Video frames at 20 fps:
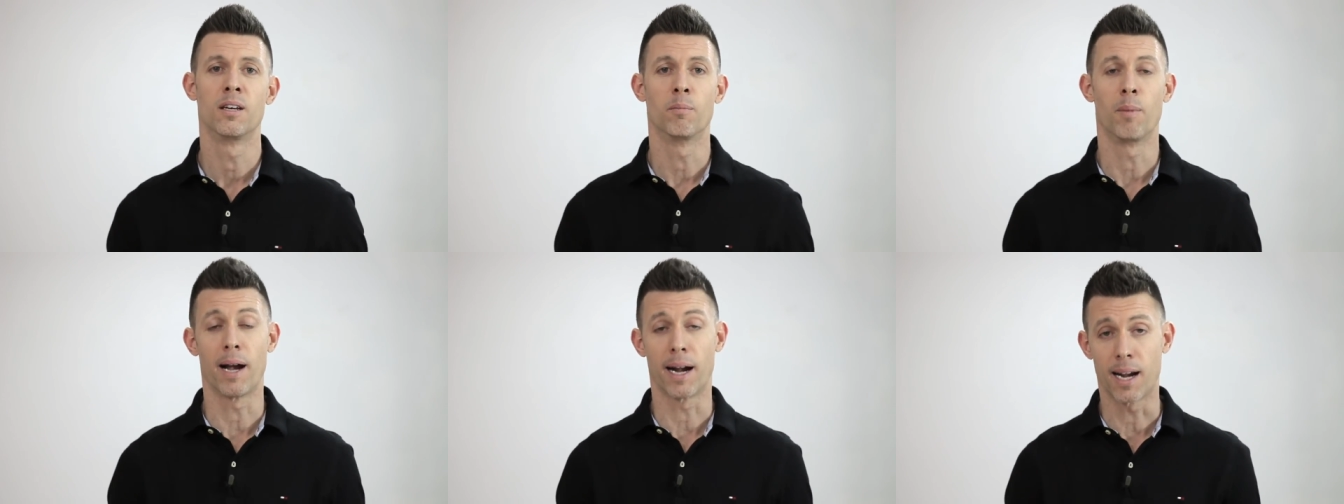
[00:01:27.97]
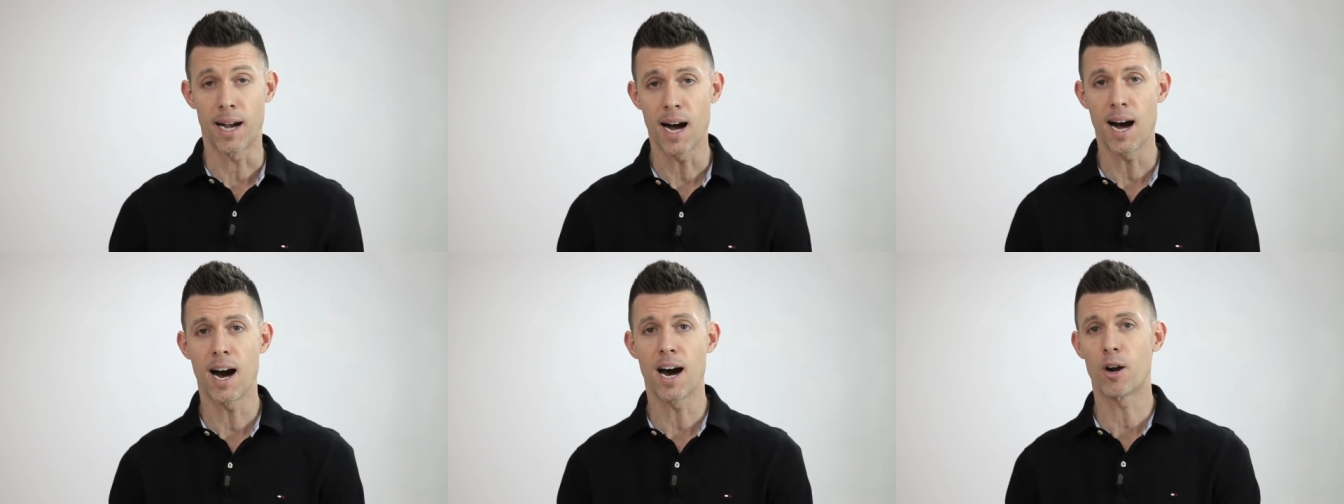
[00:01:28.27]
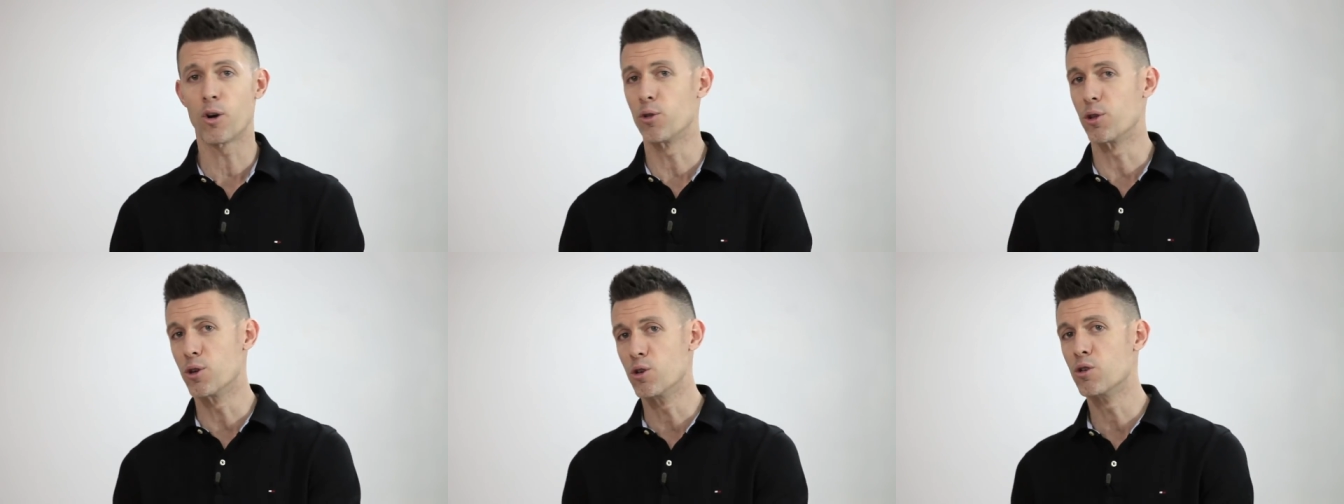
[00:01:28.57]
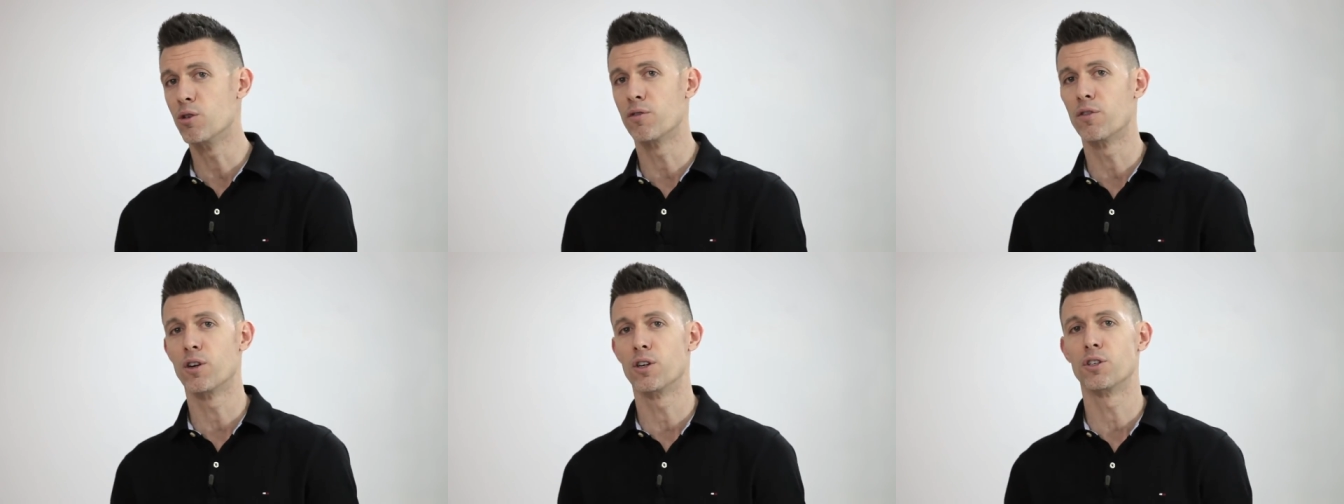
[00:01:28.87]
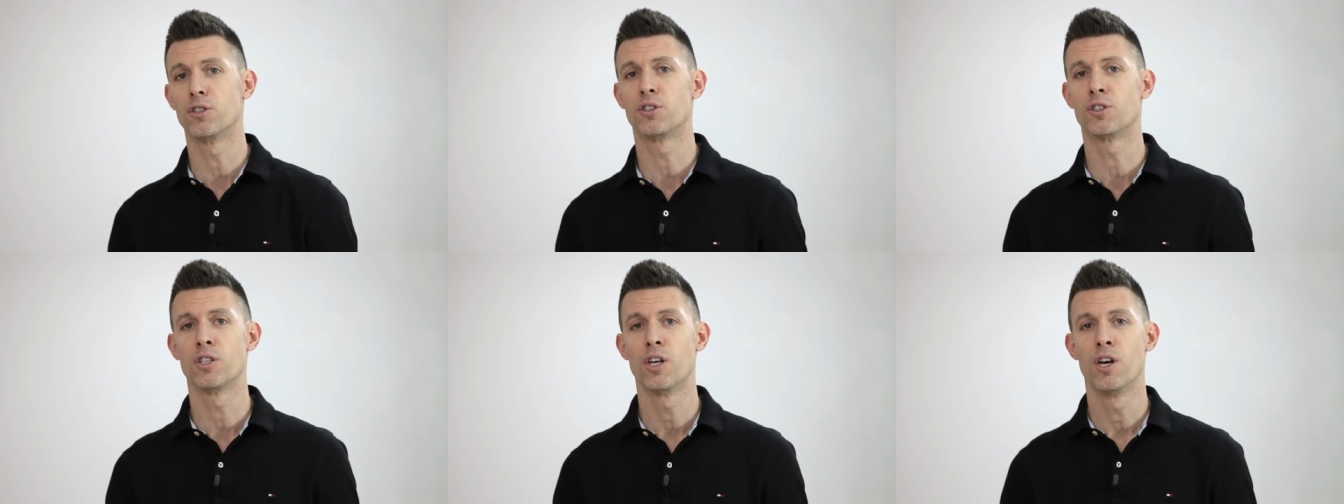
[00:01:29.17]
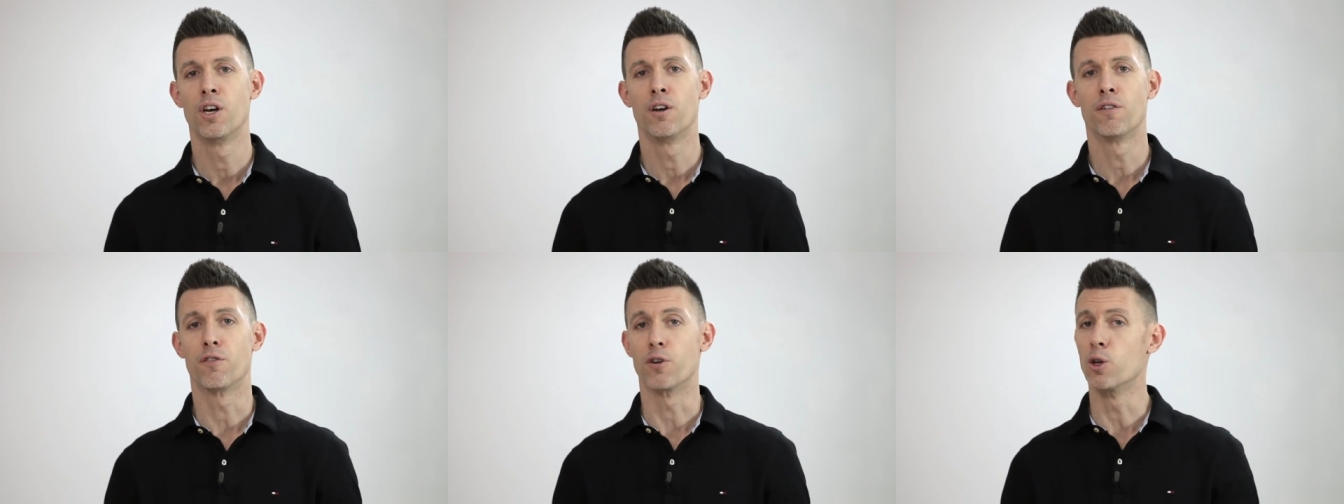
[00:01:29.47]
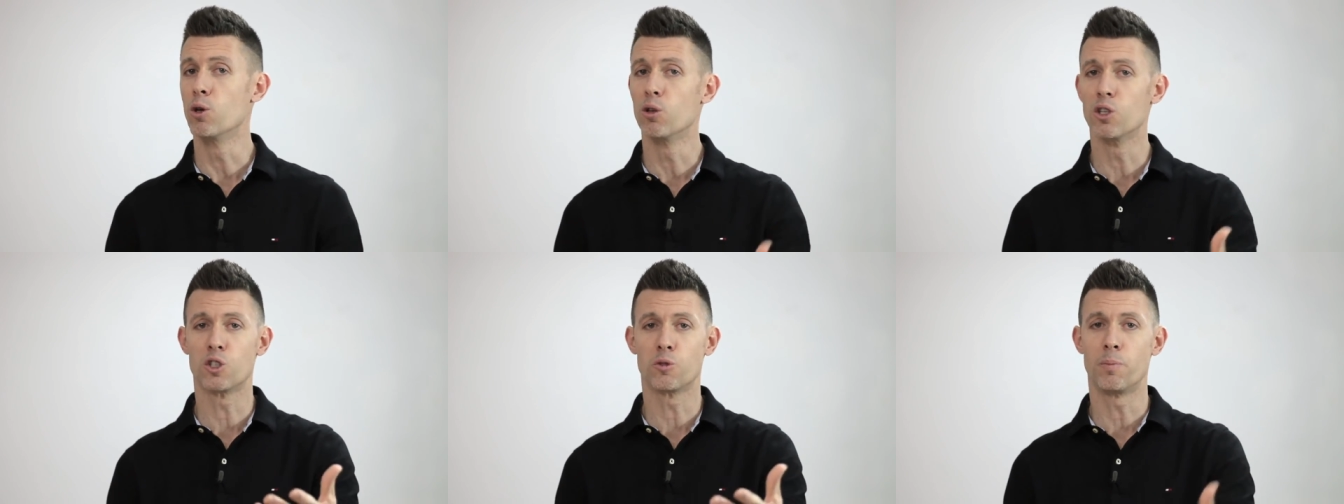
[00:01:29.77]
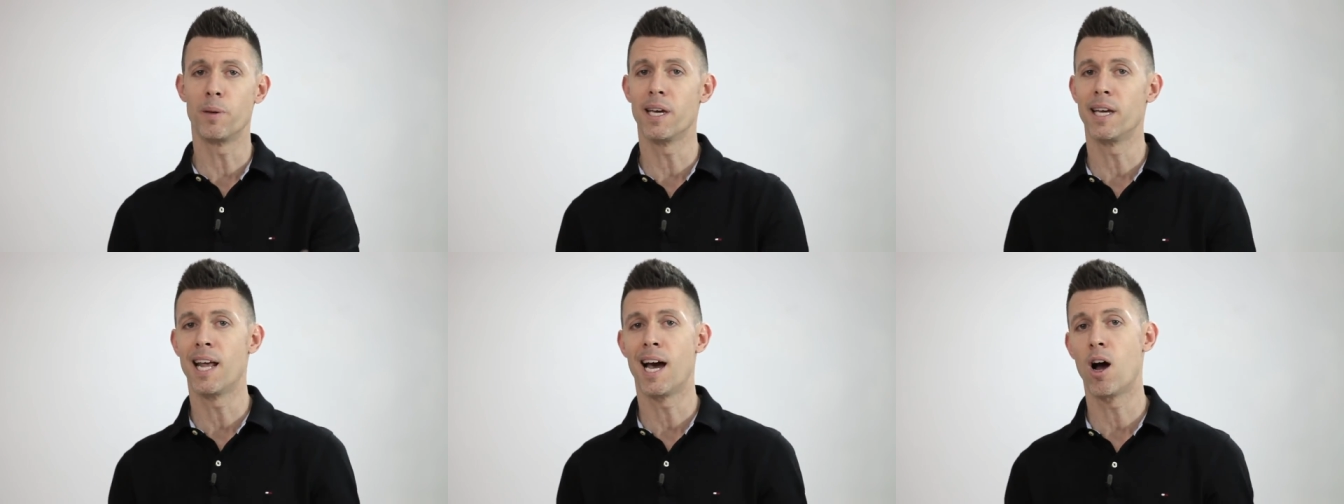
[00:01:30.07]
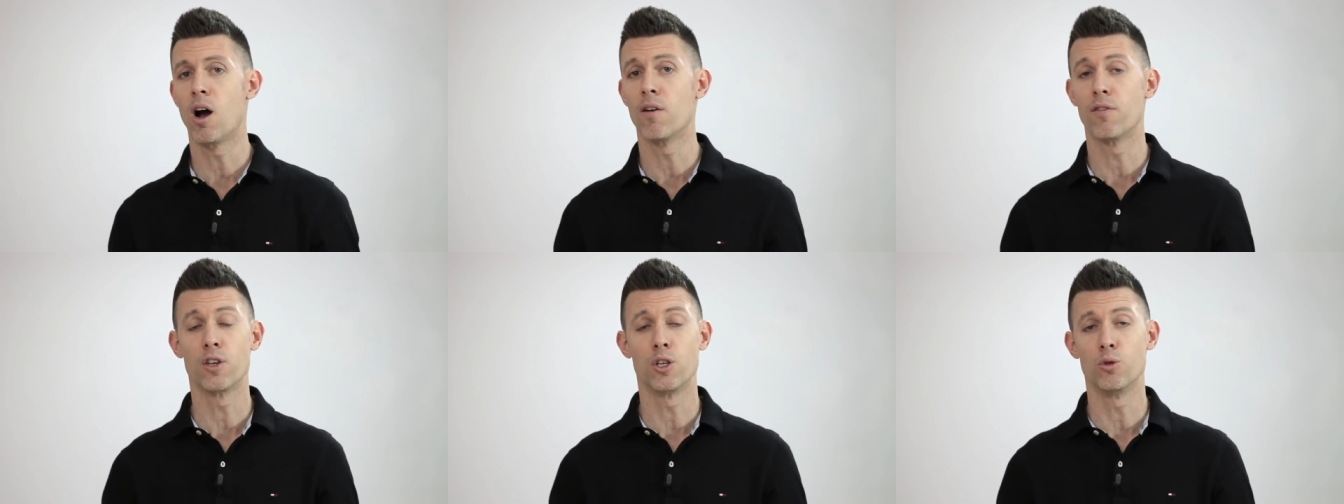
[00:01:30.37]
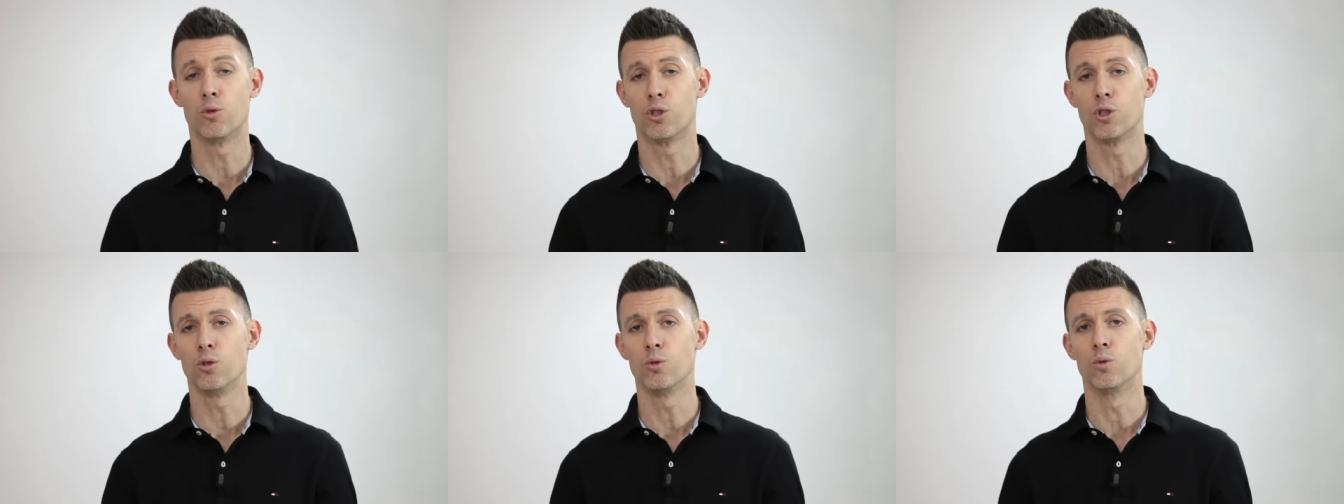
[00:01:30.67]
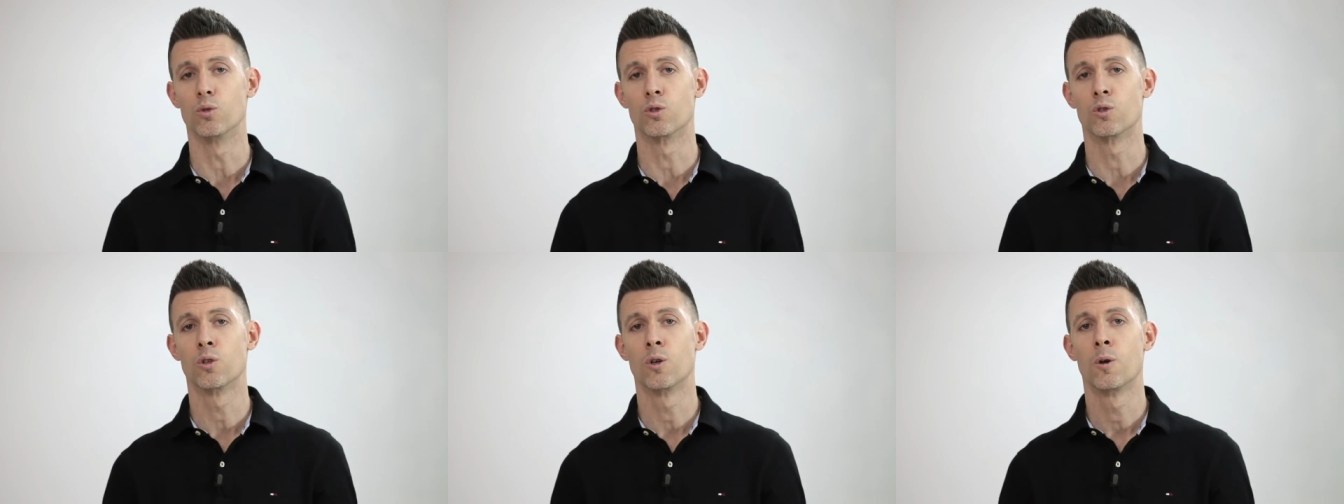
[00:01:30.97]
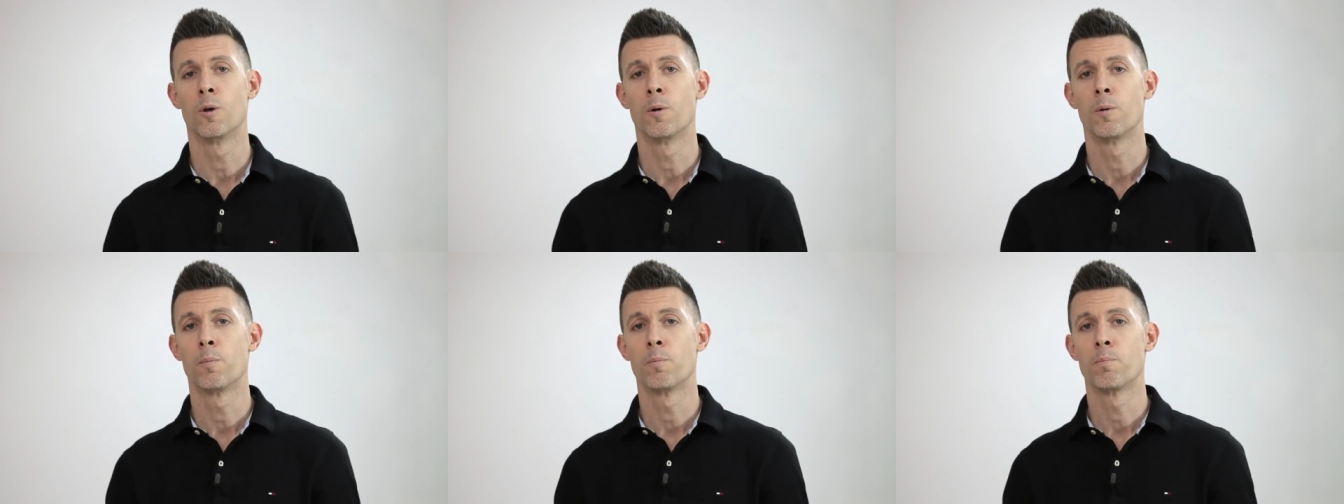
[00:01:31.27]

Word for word: by God or the universe, for you to spend however you choose.